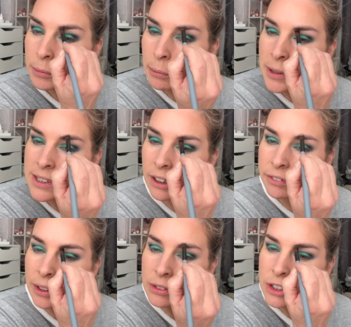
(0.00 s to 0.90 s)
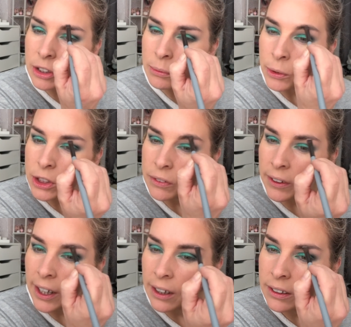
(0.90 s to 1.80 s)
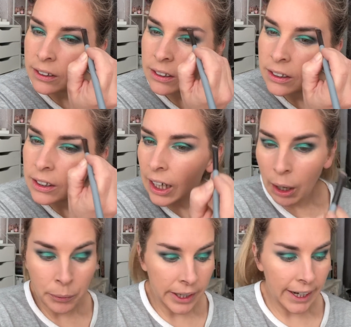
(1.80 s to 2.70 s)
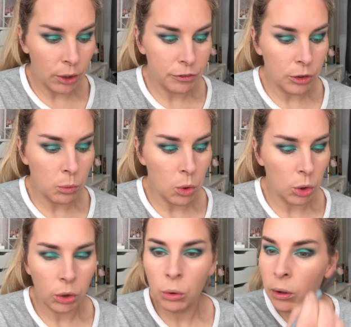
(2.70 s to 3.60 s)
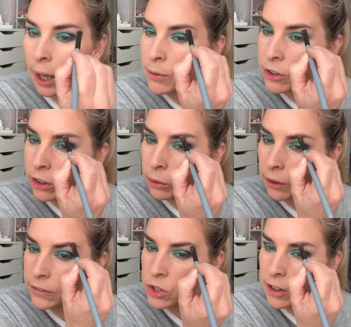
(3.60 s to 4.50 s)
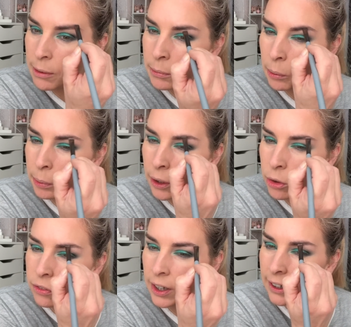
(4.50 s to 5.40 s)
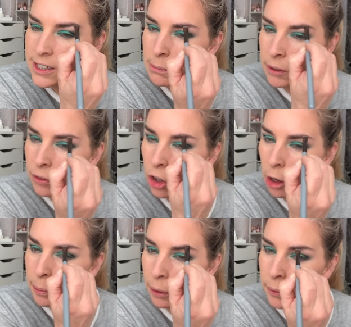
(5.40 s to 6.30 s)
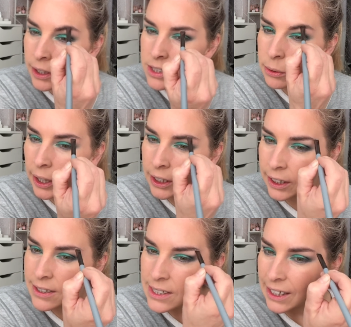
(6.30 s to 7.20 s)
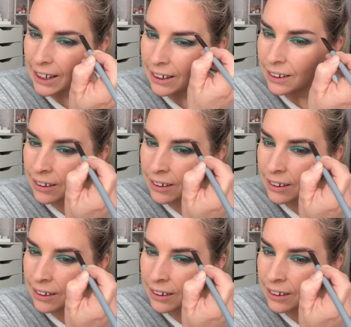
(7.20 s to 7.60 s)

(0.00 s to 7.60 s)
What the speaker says: put myself out too much for that. I want to get out for a walk though. I was going to go on the treadmill, but I always feel like that's a bit of a cop-out when it's quite a nice day.